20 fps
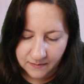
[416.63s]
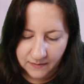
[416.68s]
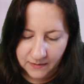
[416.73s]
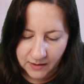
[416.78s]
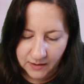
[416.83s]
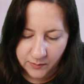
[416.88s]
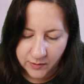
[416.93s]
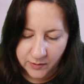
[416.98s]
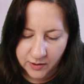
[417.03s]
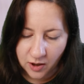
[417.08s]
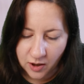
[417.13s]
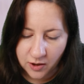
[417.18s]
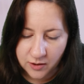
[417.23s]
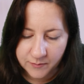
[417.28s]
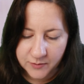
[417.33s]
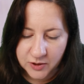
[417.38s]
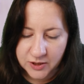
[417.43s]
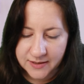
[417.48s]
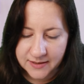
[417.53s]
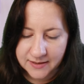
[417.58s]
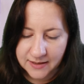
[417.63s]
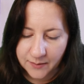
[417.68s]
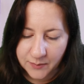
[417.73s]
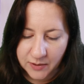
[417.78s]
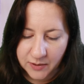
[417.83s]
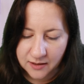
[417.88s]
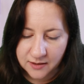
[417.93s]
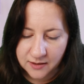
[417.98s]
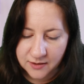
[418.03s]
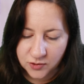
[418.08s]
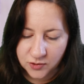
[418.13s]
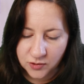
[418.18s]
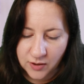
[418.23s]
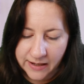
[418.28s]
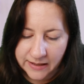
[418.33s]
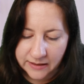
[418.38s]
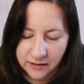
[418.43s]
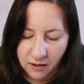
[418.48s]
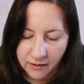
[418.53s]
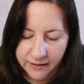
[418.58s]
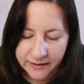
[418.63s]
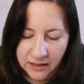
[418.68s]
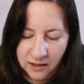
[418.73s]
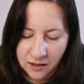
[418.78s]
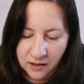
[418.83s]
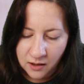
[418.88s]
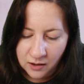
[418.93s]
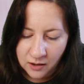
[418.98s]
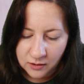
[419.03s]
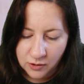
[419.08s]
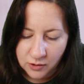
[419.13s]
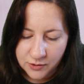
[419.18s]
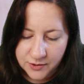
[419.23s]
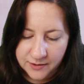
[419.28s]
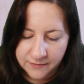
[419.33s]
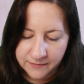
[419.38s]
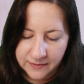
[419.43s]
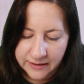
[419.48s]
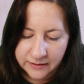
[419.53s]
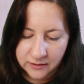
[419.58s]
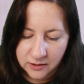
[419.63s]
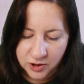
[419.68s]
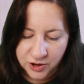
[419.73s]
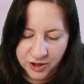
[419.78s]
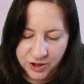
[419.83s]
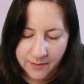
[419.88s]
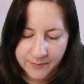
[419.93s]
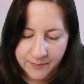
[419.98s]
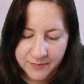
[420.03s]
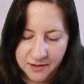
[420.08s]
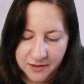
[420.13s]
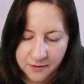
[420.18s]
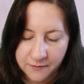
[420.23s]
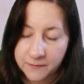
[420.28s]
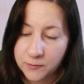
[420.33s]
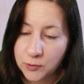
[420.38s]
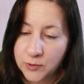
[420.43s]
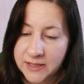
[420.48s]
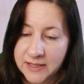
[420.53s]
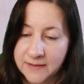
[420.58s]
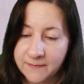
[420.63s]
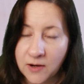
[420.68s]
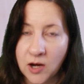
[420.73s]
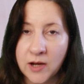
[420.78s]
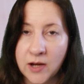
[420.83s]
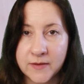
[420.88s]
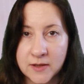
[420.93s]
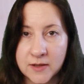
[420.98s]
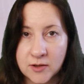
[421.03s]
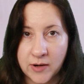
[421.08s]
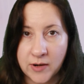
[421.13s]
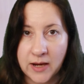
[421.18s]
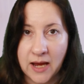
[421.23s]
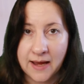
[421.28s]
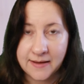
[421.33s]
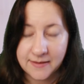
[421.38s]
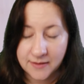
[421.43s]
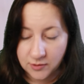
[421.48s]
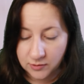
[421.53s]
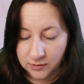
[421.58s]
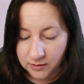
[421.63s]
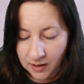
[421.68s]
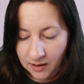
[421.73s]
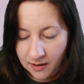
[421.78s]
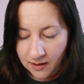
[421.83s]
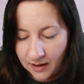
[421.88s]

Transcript: There we go, and I'm just stabbing in a straight line, lots of little jabs at a 45-degree angle.